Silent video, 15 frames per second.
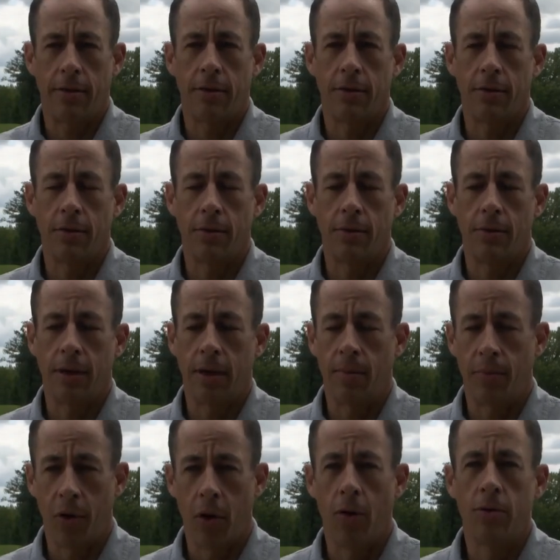to
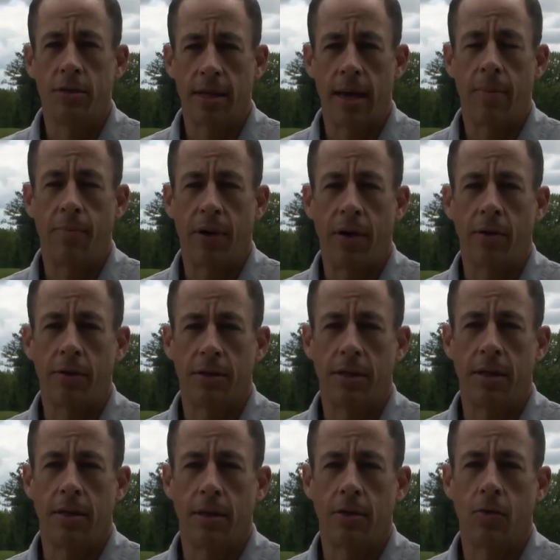impose that
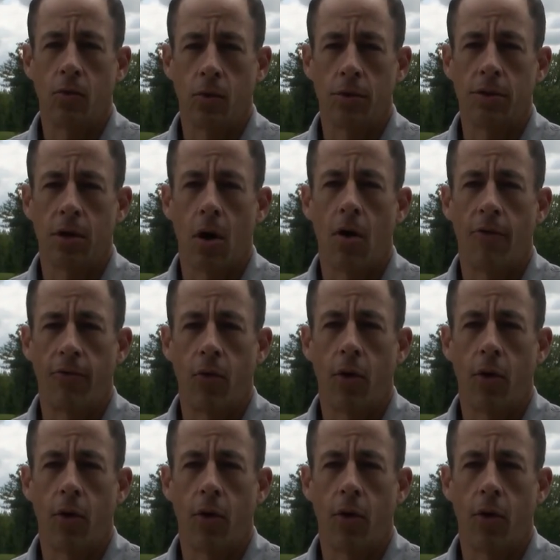penalty that the rules call